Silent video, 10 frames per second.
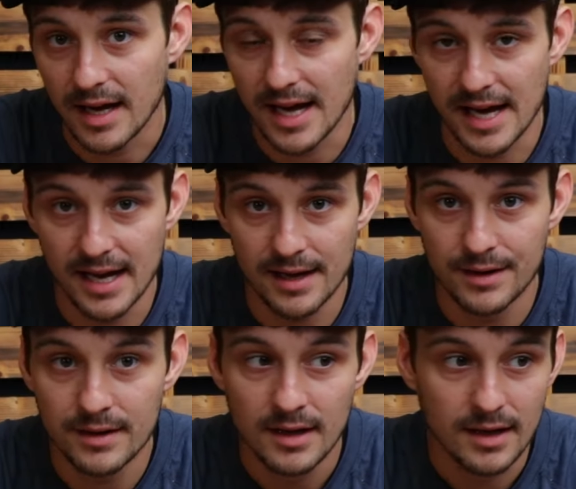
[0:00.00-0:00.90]

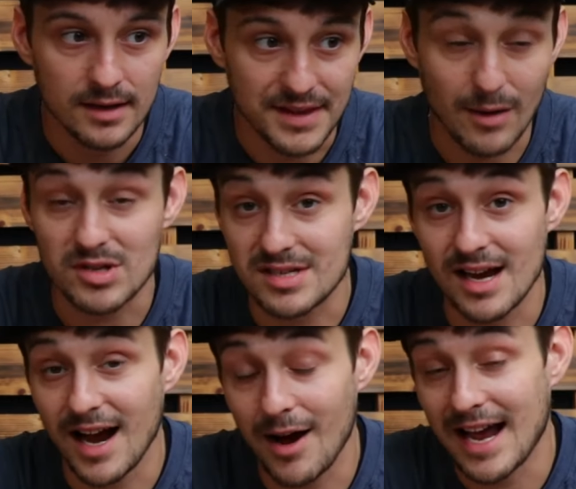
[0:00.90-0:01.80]
And
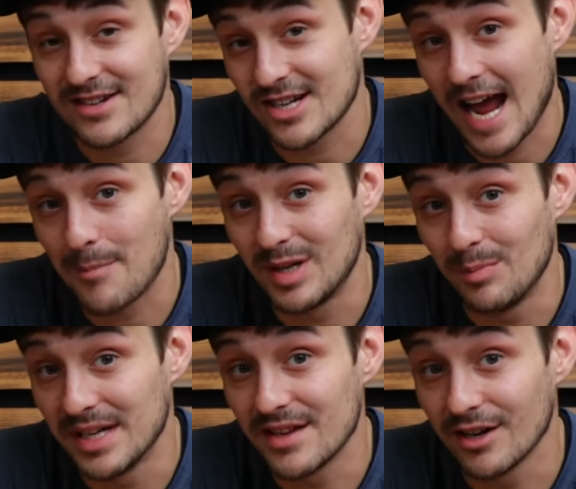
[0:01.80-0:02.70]
I actually happened to
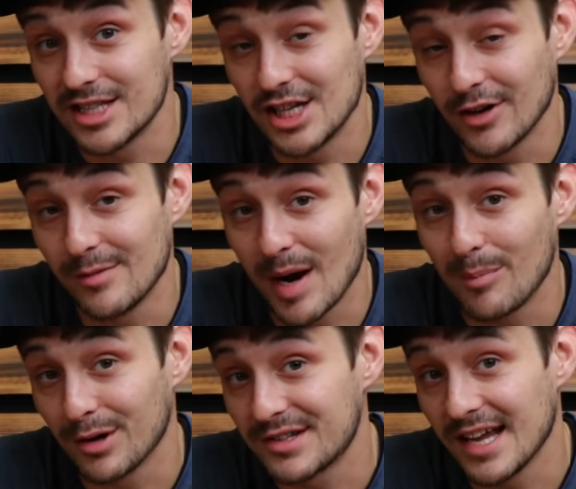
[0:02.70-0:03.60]
be there during my
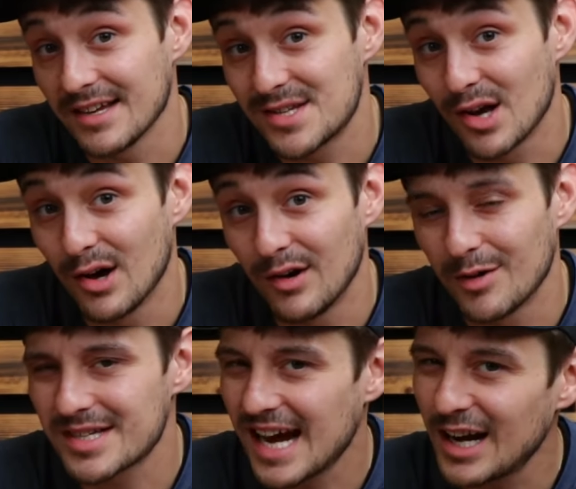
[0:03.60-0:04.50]
birthday, so it
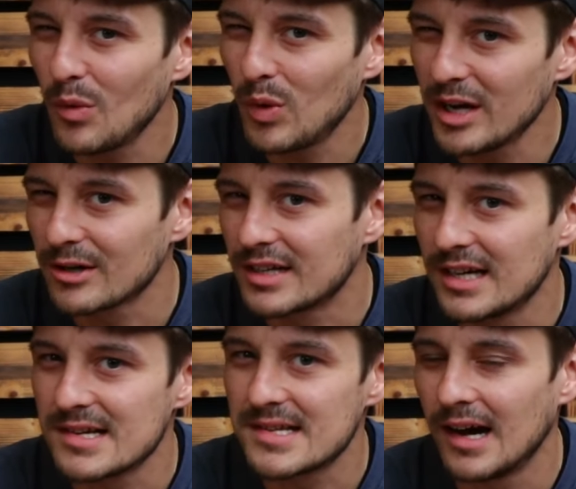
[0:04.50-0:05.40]
was kind of weird because